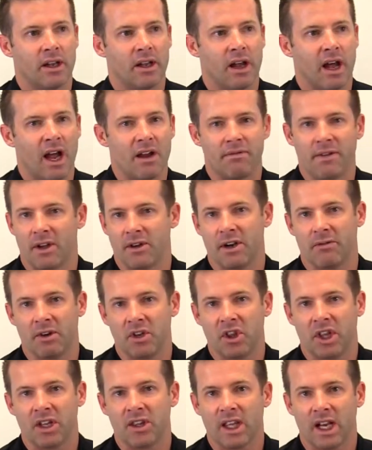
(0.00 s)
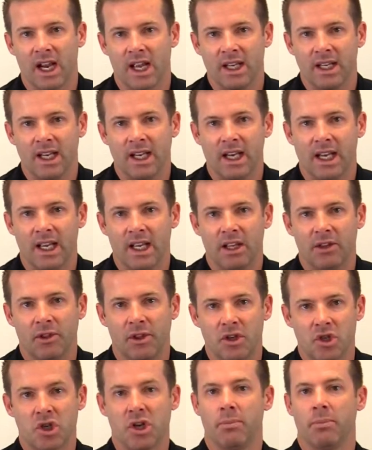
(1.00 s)
I found everything that I needed.
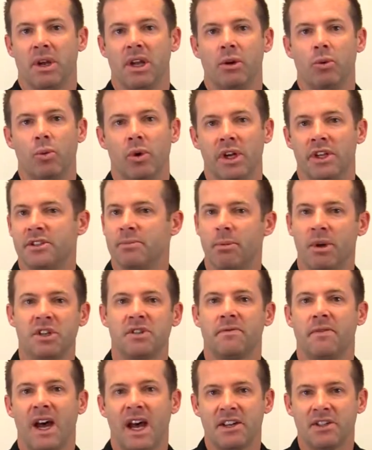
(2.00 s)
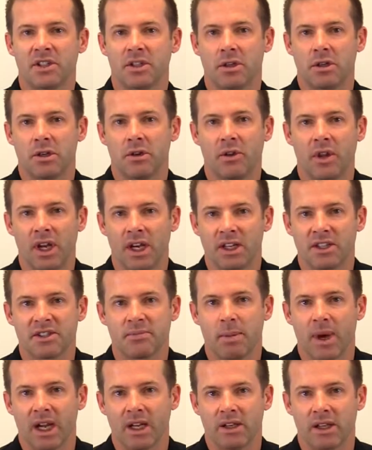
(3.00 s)
The shipping was much faster than
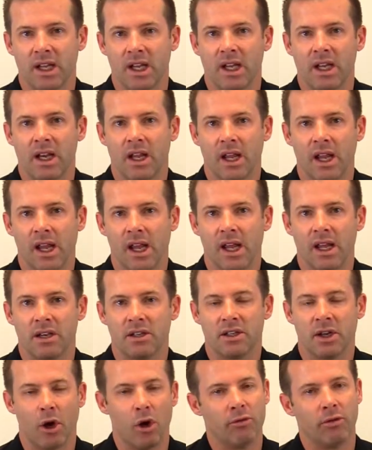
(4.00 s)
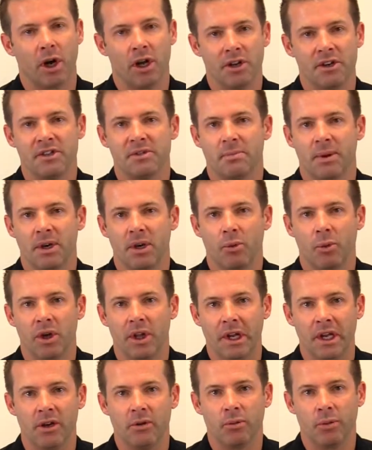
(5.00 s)
expected, and overall it's been a
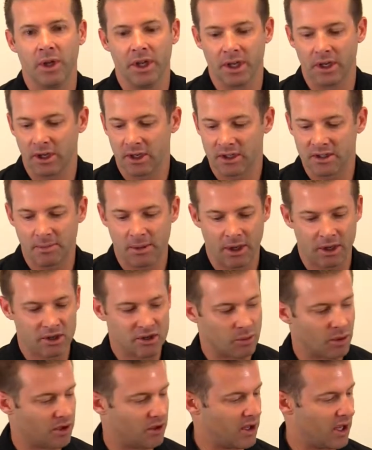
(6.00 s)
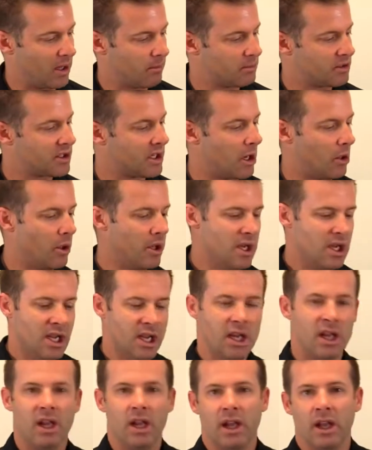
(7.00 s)
really, really good experience with them. So
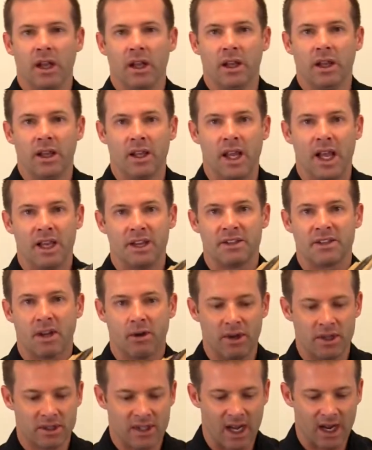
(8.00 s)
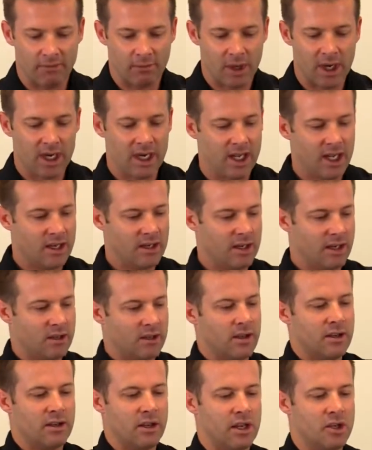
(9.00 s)
yeah, let's go and dive right in
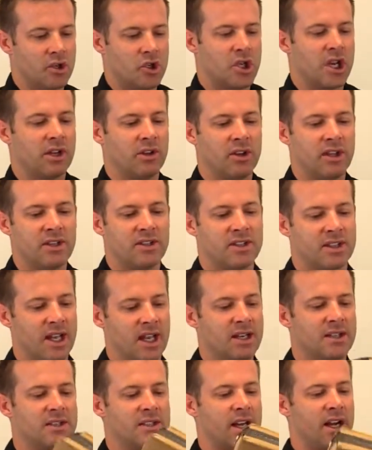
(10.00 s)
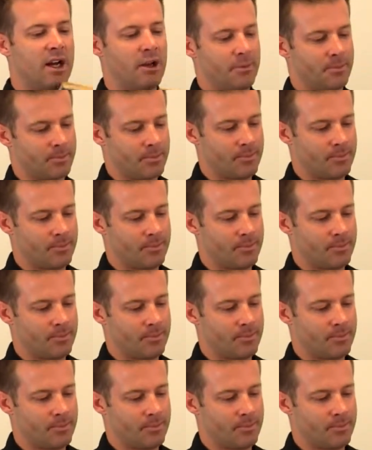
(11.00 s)
and check these skates out.